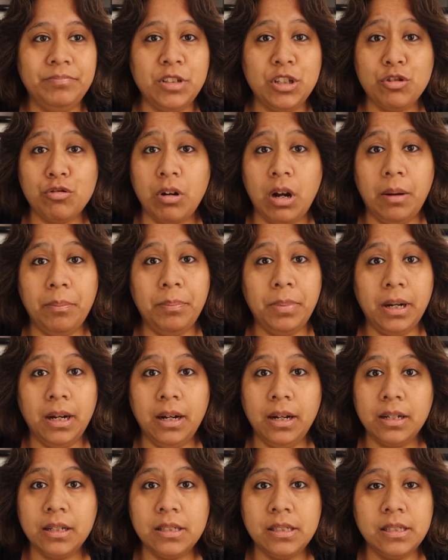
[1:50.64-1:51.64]

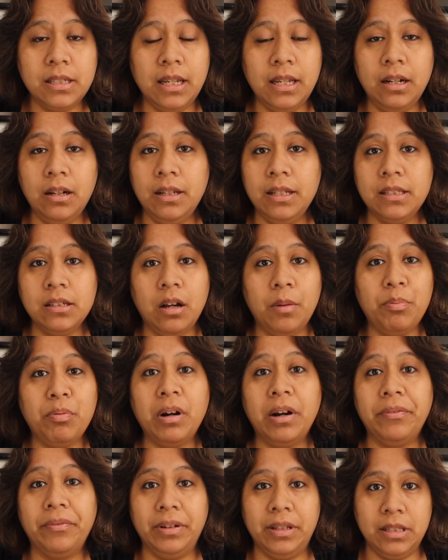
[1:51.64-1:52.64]
Dropbox. It's all
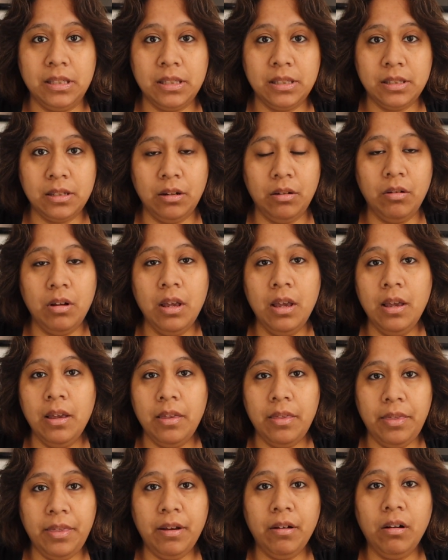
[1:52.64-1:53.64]
preference. So
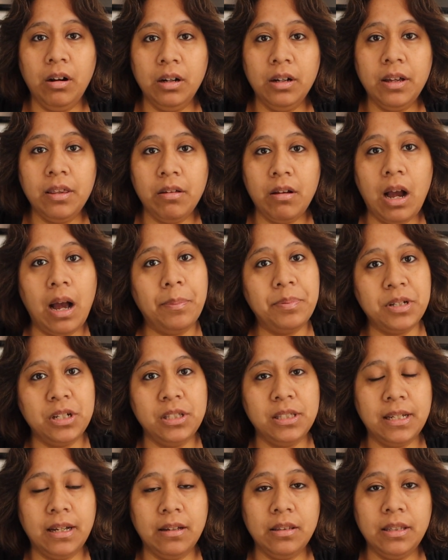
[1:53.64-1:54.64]
there are other
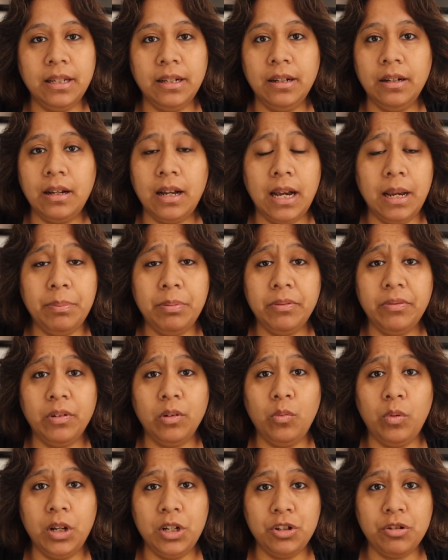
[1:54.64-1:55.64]
options out there. I prefer
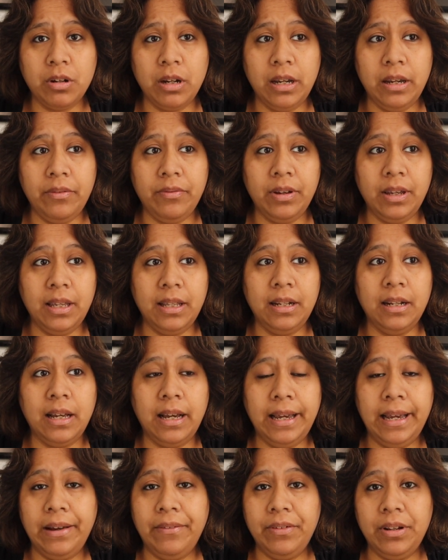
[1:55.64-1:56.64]
OneDrive, and I
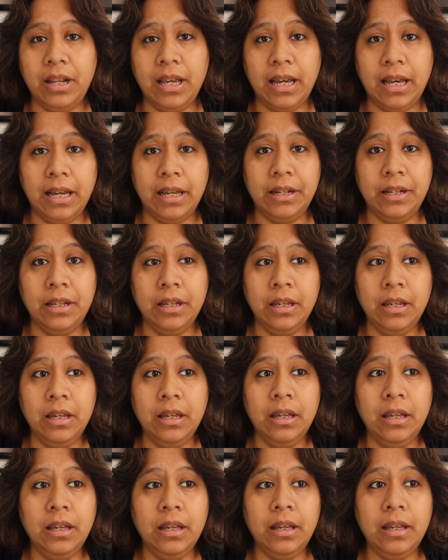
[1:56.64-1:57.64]
haven't had
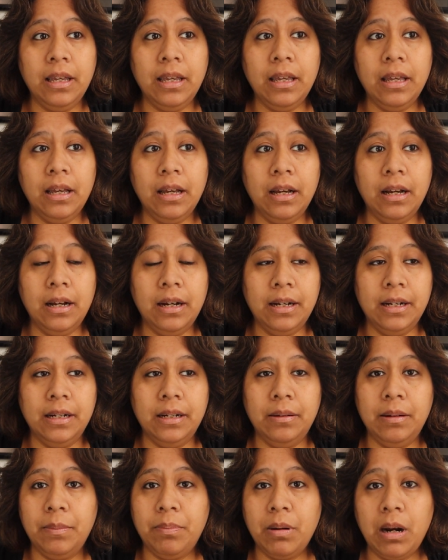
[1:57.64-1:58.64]

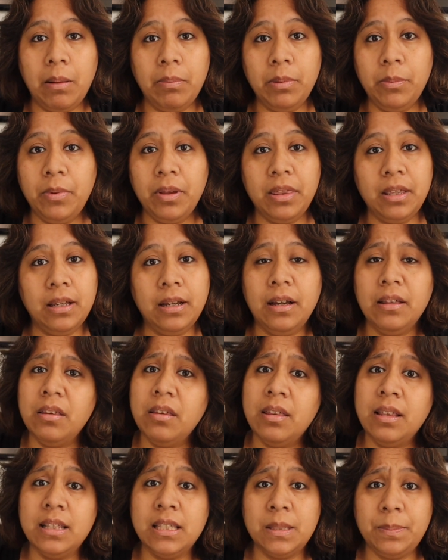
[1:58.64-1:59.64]
a problem with it other
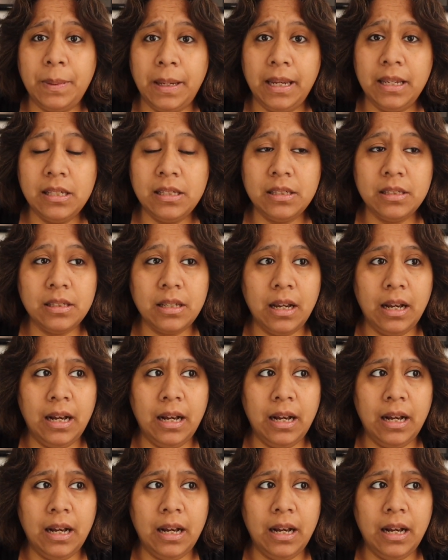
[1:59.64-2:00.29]
than space.